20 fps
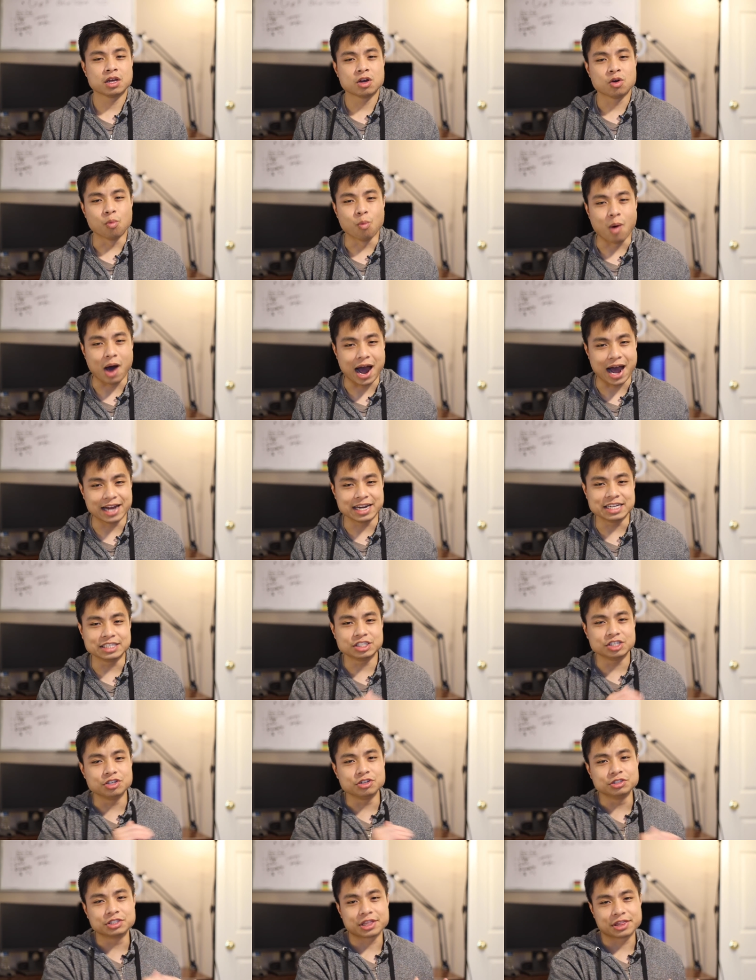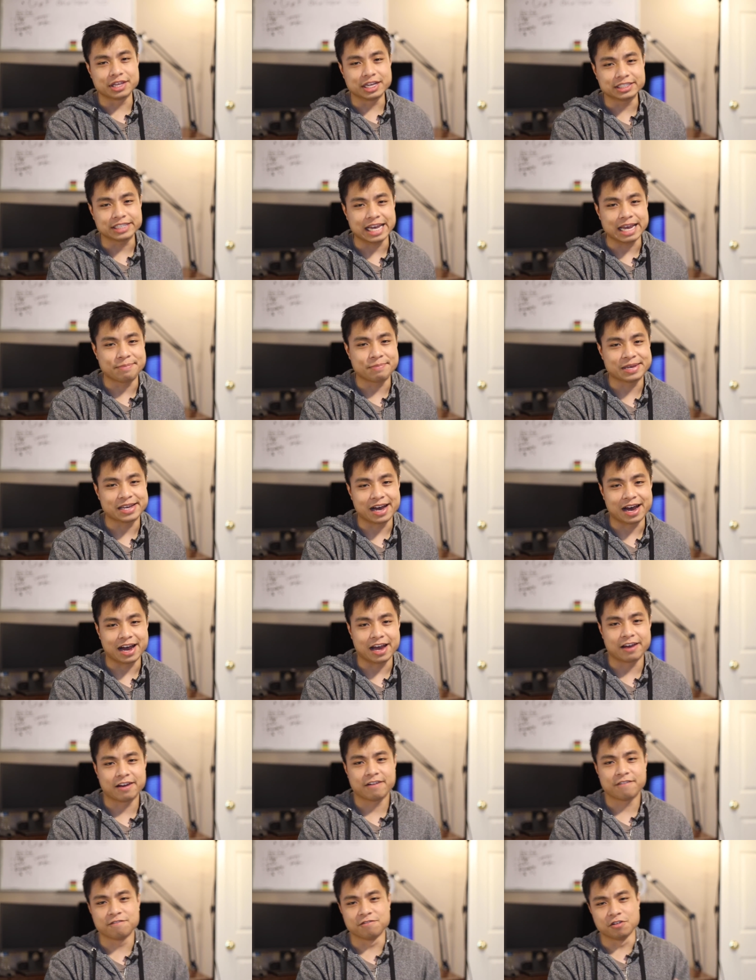why did you use this
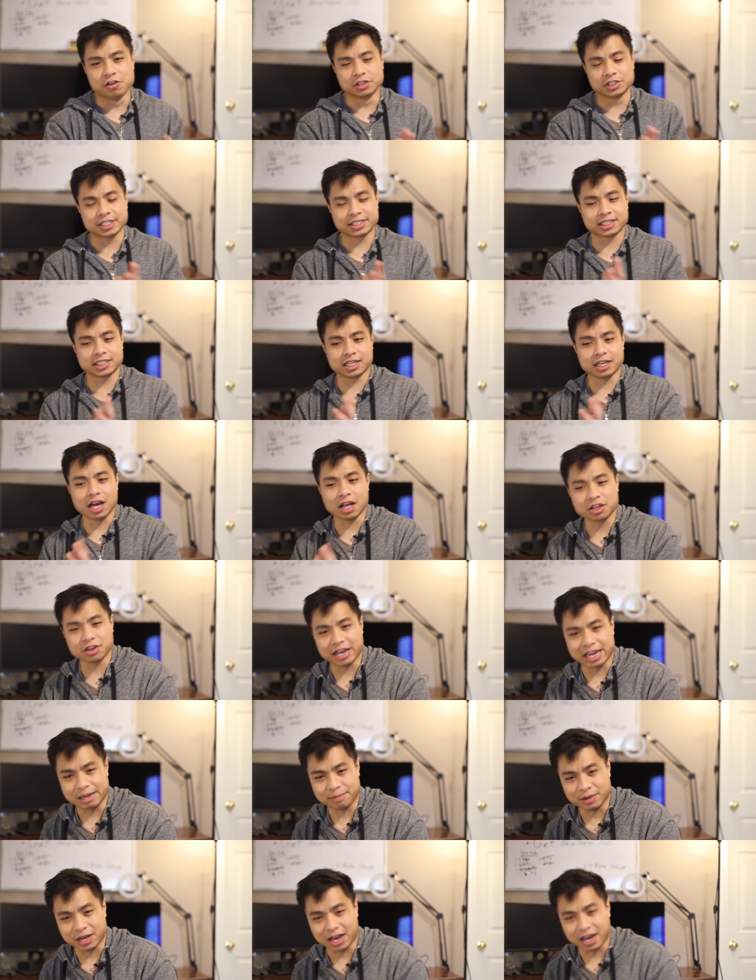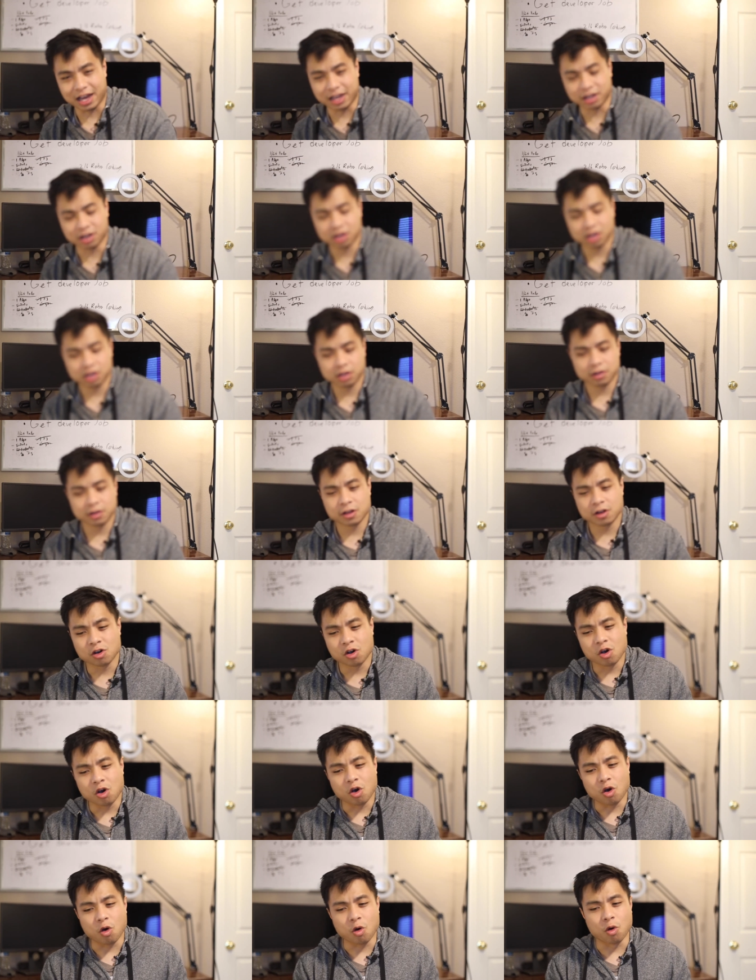API versus another API,
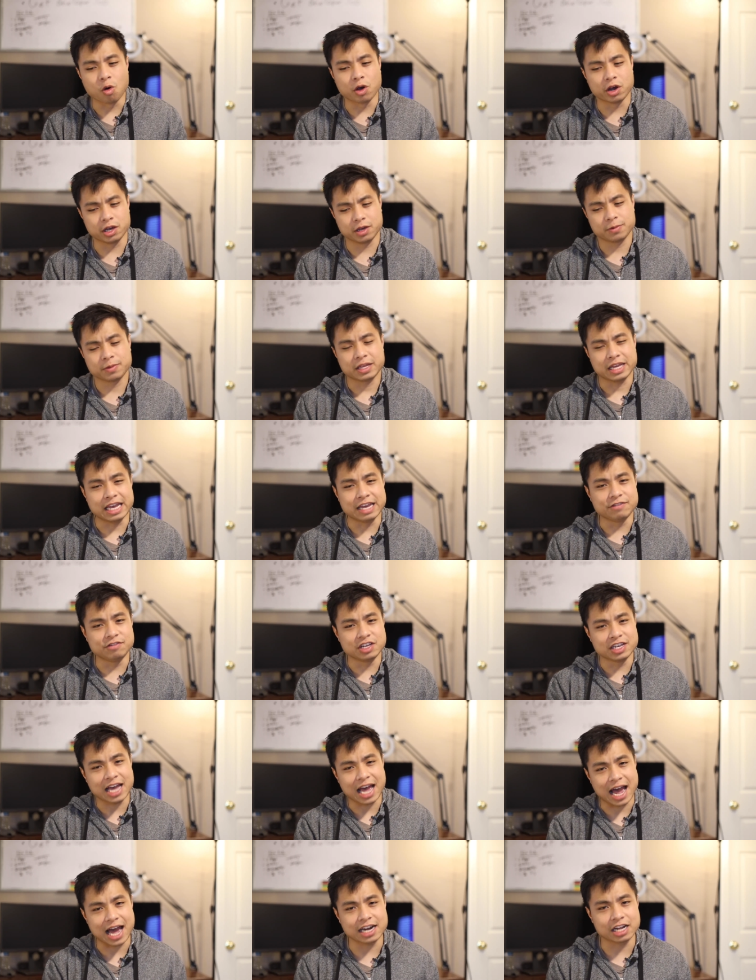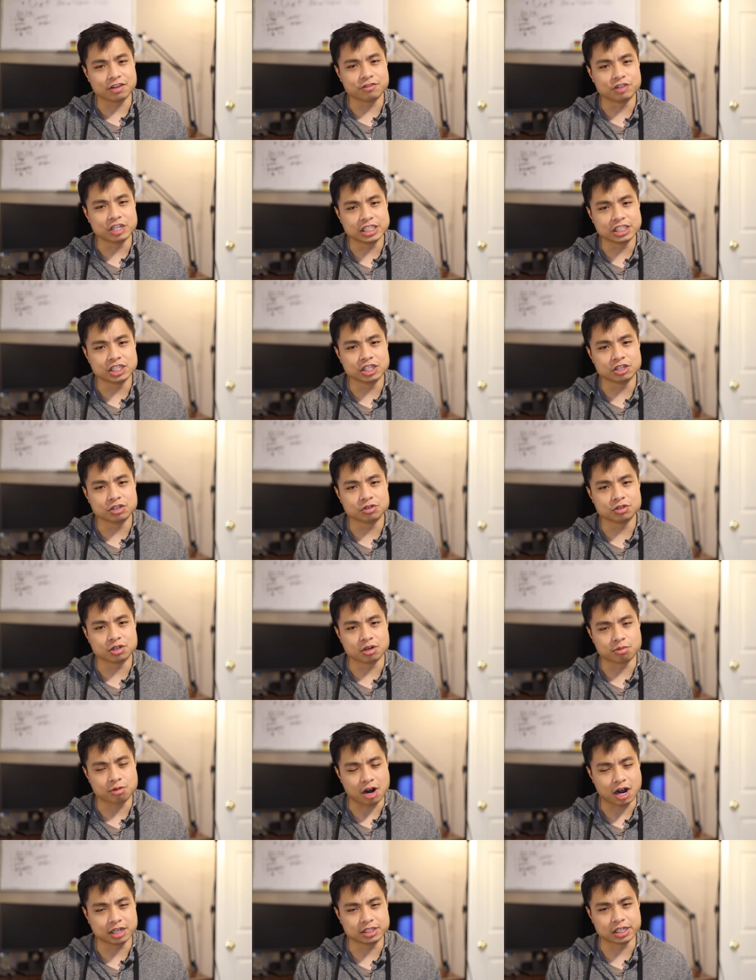or if you had to redo your
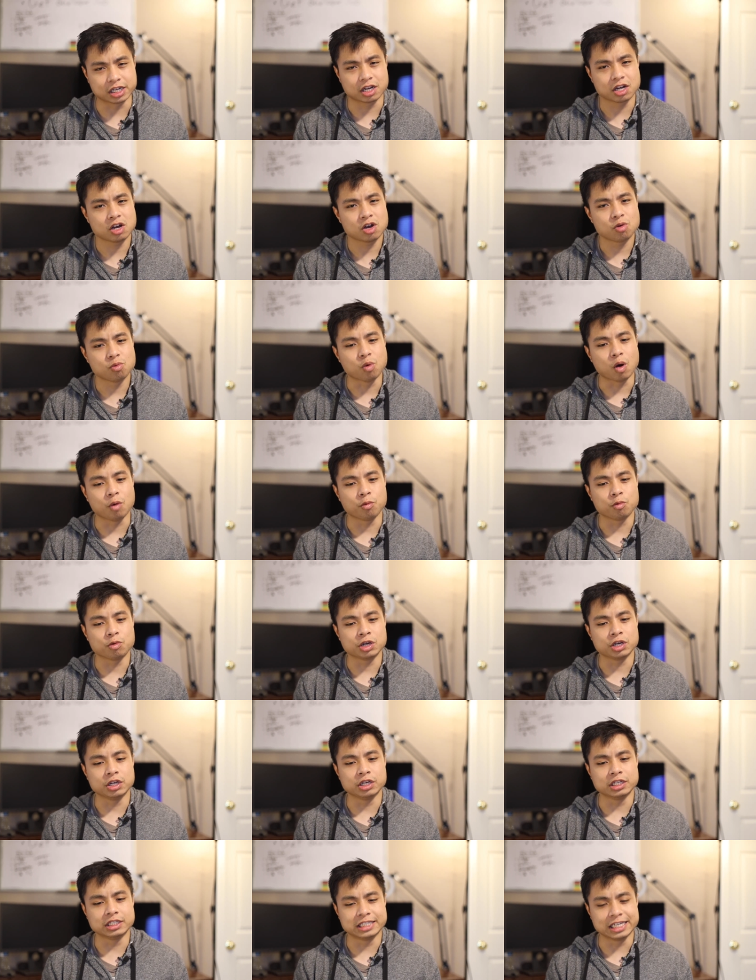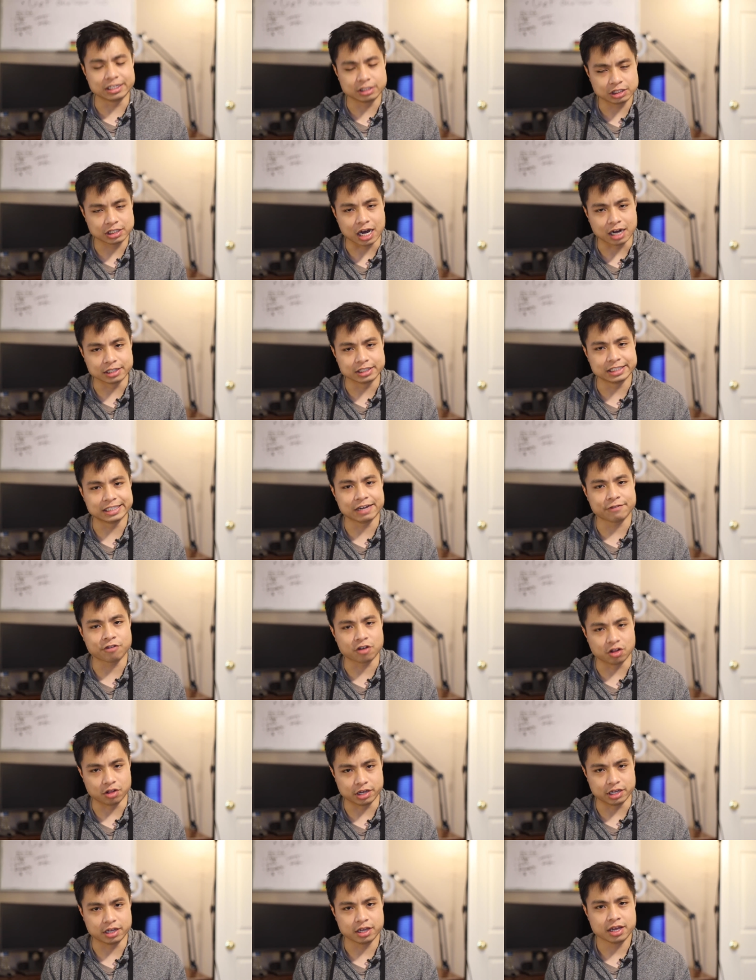project, what we done
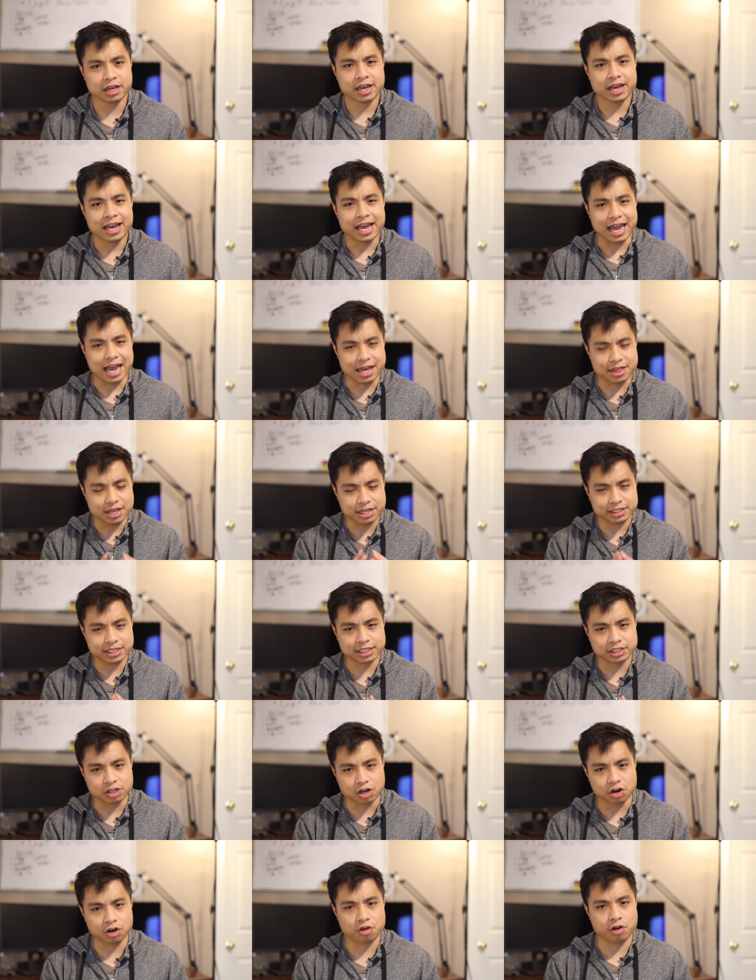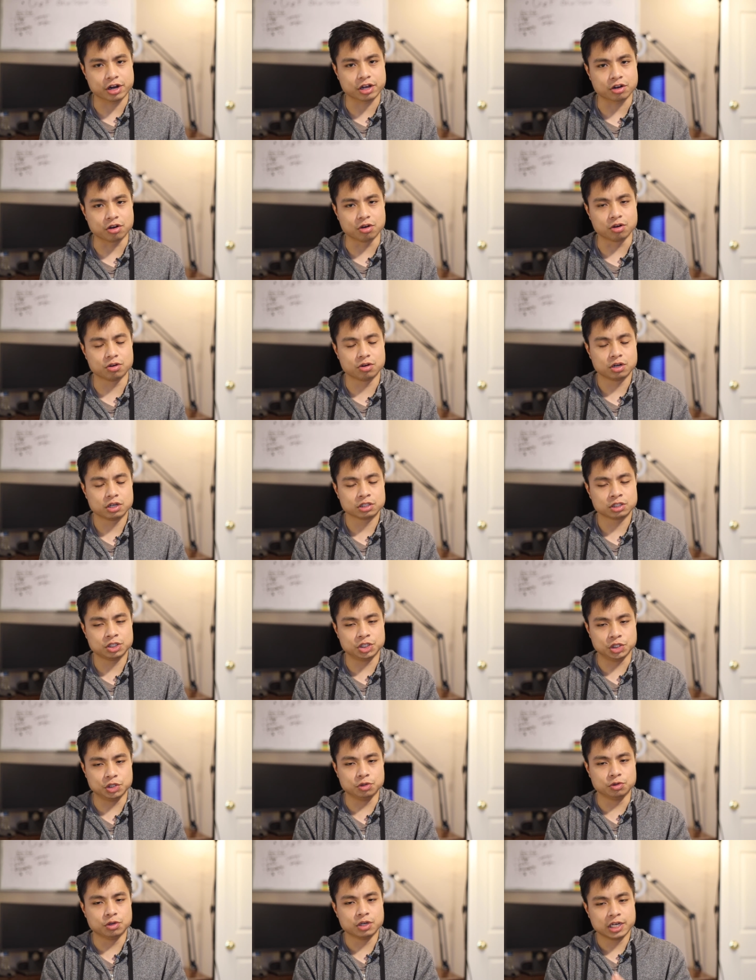differently. And this is so critical
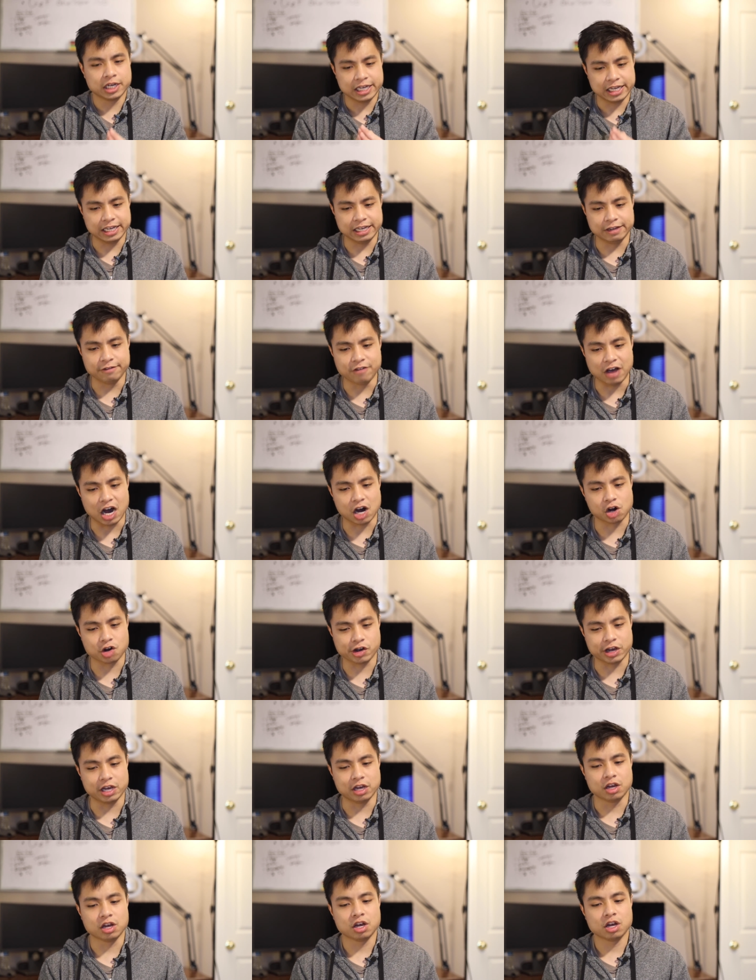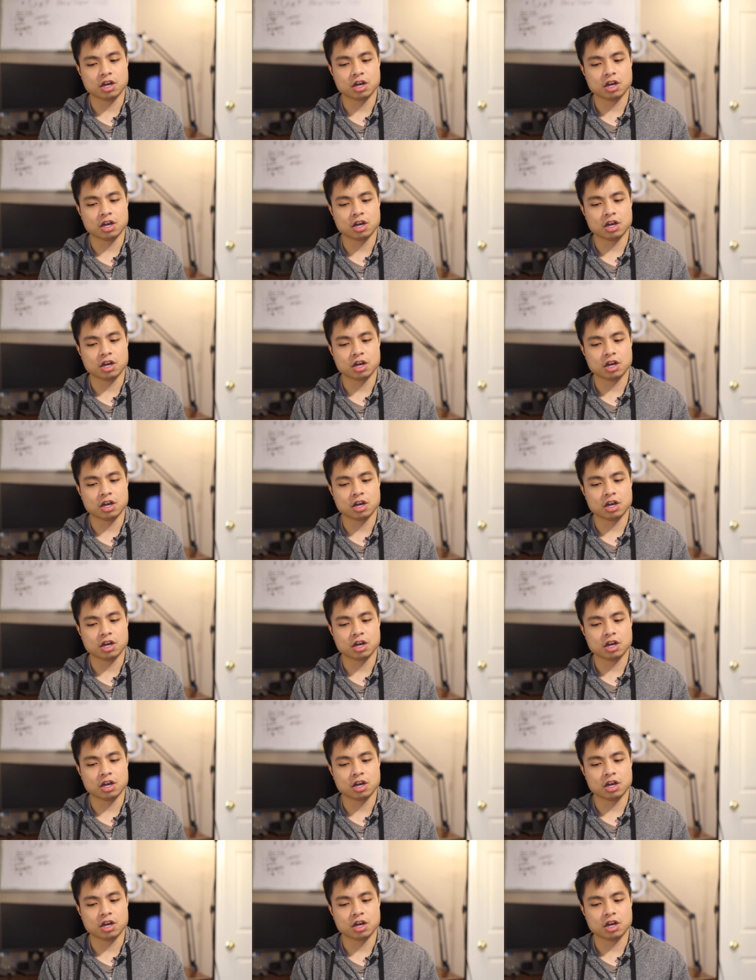to evaluate